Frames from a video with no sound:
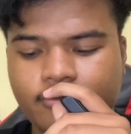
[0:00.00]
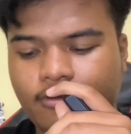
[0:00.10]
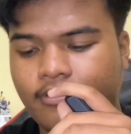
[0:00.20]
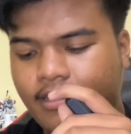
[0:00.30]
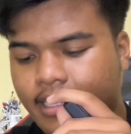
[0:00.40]
I'm
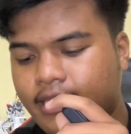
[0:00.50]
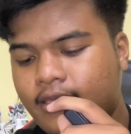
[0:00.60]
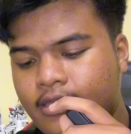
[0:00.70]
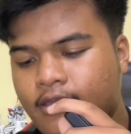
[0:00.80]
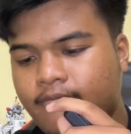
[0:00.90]
not gonna lie,
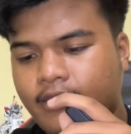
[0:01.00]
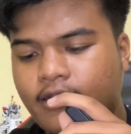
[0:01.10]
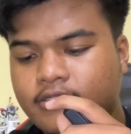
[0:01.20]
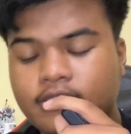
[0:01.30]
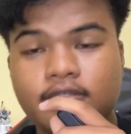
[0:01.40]

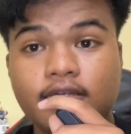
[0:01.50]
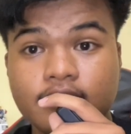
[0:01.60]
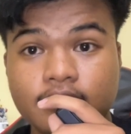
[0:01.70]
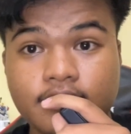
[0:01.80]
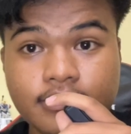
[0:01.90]
because
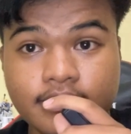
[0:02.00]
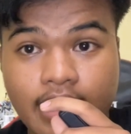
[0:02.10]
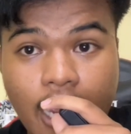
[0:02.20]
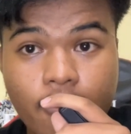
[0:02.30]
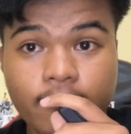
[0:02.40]
the
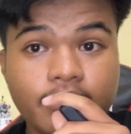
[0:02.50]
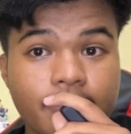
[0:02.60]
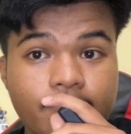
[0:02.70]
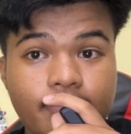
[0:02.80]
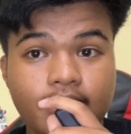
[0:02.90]
sound
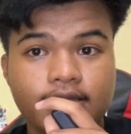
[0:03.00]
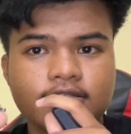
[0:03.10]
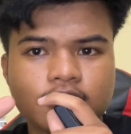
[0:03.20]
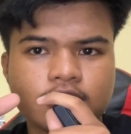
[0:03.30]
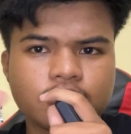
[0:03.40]
they make
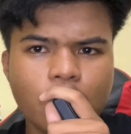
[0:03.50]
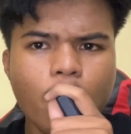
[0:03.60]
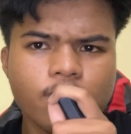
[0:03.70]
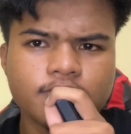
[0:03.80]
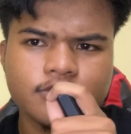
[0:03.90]
is
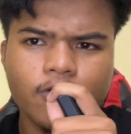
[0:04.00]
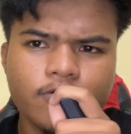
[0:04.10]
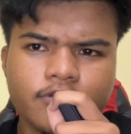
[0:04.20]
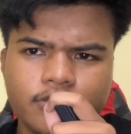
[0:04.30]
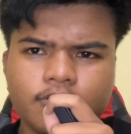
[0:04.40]

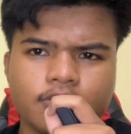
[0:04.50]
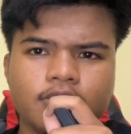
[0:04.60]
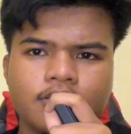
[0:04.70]
so good.